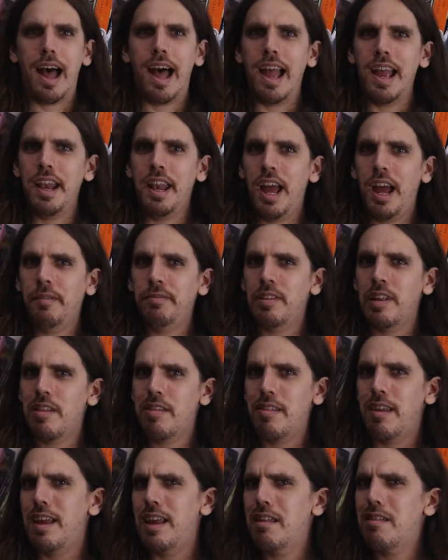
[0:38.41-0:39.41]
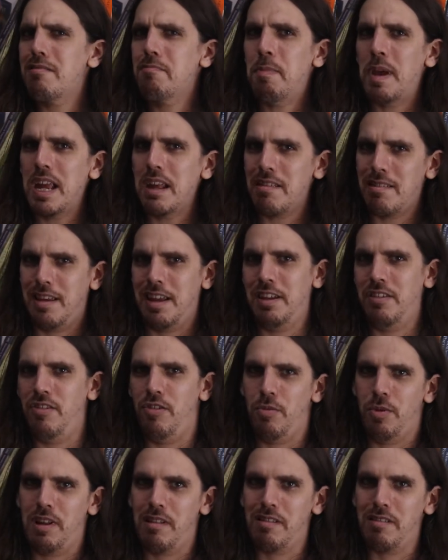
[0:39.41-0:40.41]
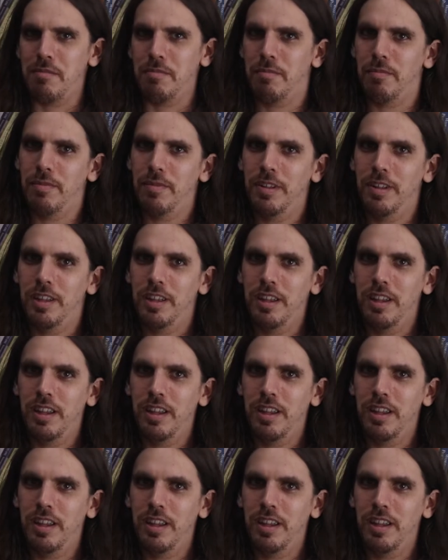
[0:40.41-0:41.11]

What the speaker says: I'd have to say space Hinduism.